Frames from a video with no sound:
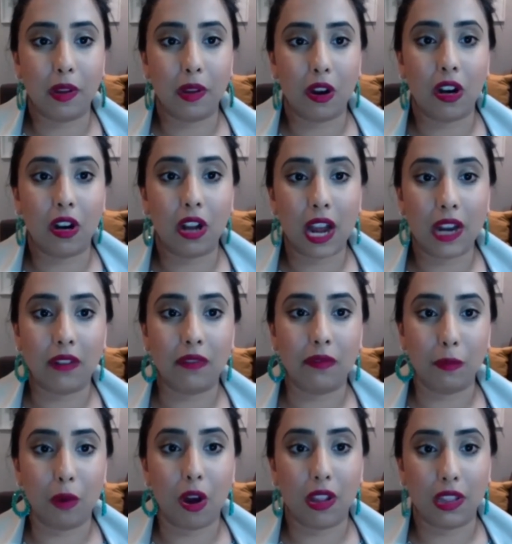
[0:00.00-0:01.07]
are kind of
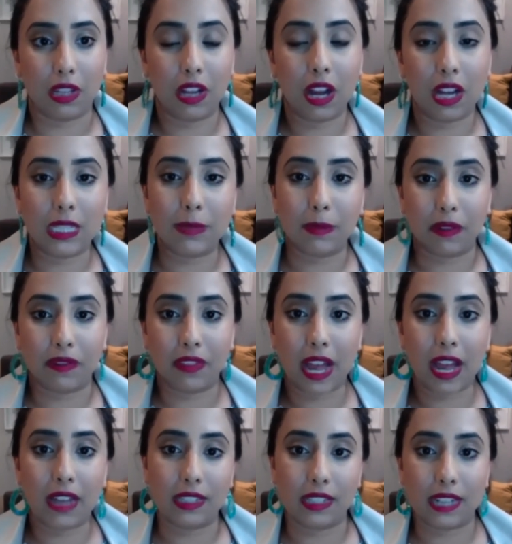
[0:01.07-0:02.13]
on the cusp of
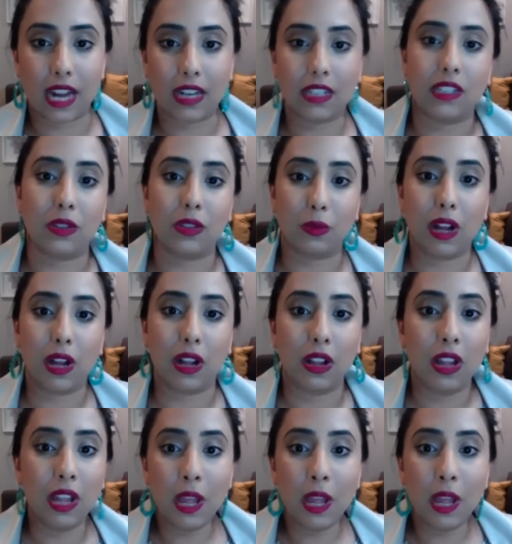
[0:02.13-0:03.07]
that status as well.